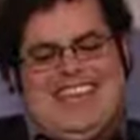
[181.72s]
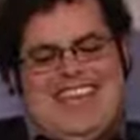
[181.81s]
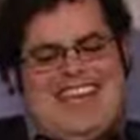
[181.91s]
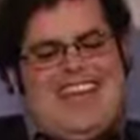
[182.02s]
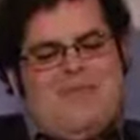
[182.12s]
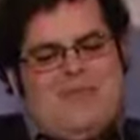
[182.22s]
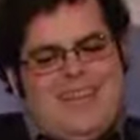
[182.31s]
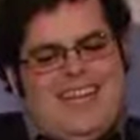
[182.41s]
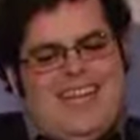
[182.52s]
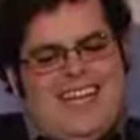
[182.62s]
that and
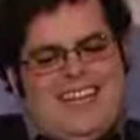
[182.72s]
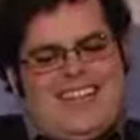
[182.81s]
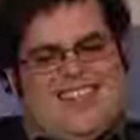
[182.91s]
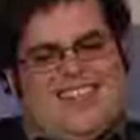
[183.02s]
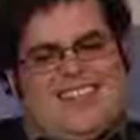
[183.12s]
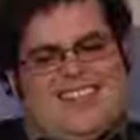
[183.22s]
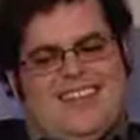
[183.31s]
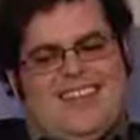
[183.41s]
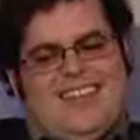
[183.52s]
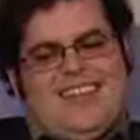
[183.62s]
mean it. It's
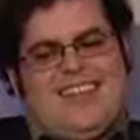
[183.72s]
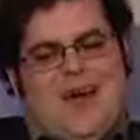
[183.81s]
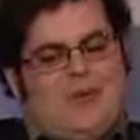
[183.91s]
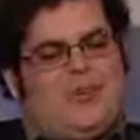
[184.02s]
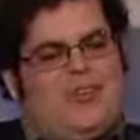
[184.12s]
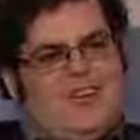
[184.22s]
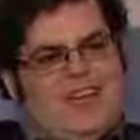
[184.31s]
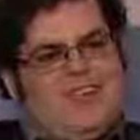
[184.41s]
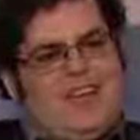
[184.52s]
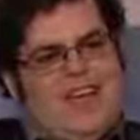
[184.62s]
the
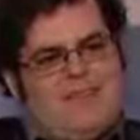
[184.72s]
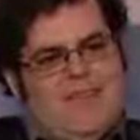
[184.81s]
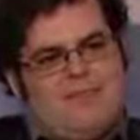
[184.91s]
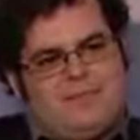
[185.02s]
opportunity of a lifetime.